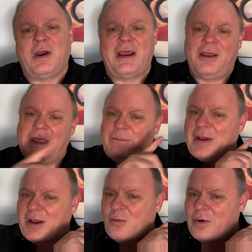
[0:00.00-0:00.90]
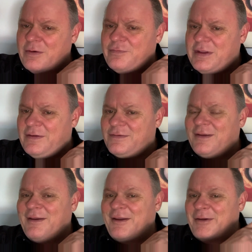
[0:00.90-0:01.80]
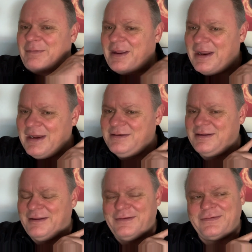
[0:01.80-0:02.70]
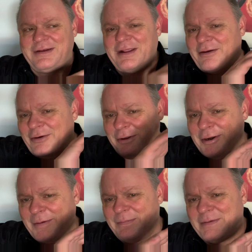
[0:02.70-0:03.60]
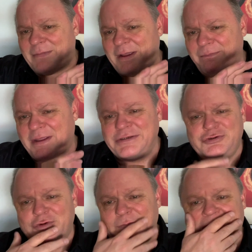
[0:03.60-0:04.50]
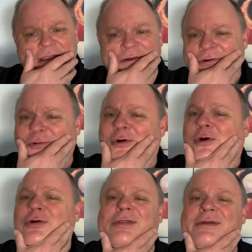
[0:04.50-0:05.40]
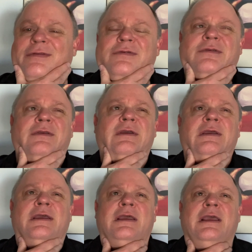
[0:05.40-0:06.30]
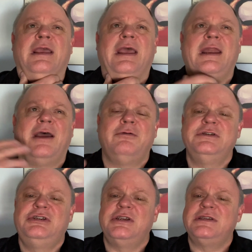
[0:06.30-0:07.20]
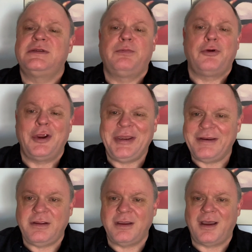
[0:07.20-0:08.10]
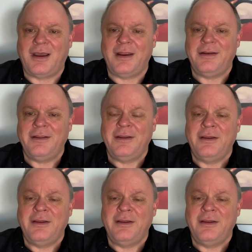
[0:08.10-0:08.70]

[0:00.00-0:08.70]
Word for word: a while, I bought one of these paintings and I hung it up in my bedroom back in New Orleans. And I would just pray to God